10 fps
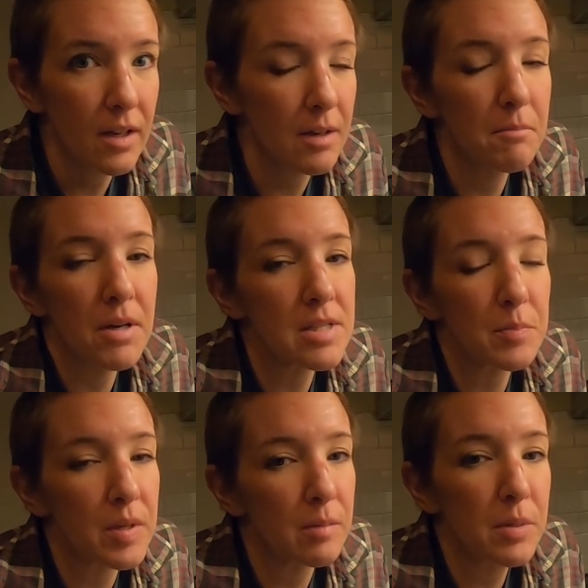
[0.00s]
It
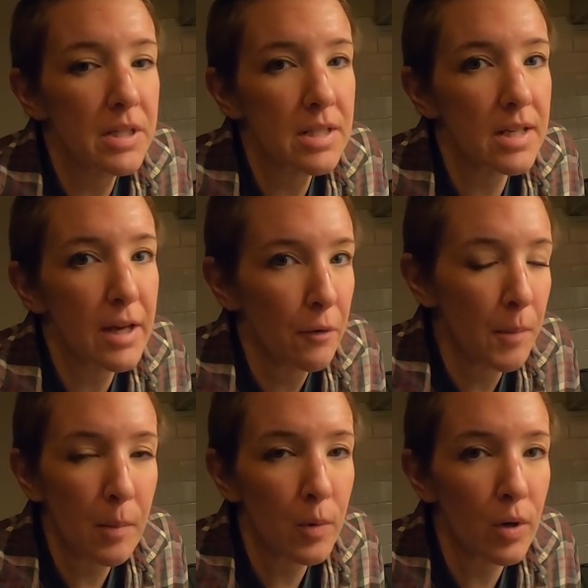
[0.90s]
must be because I can't
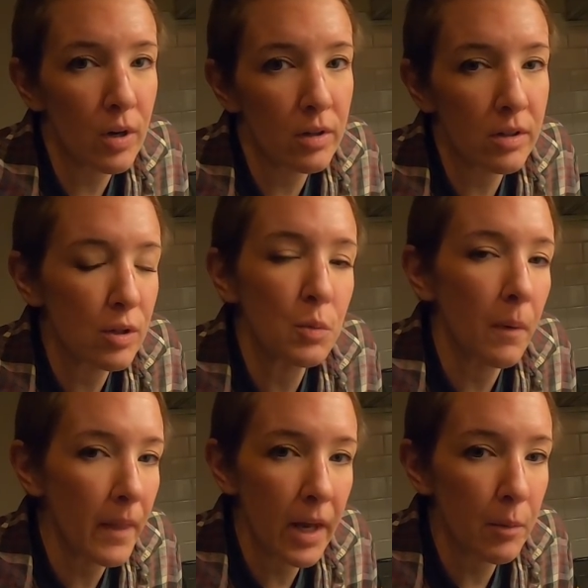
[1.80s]
remember a good
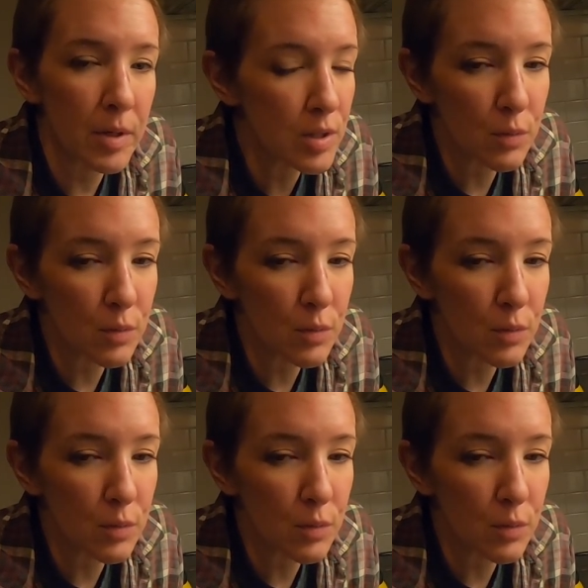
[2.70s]
one that I went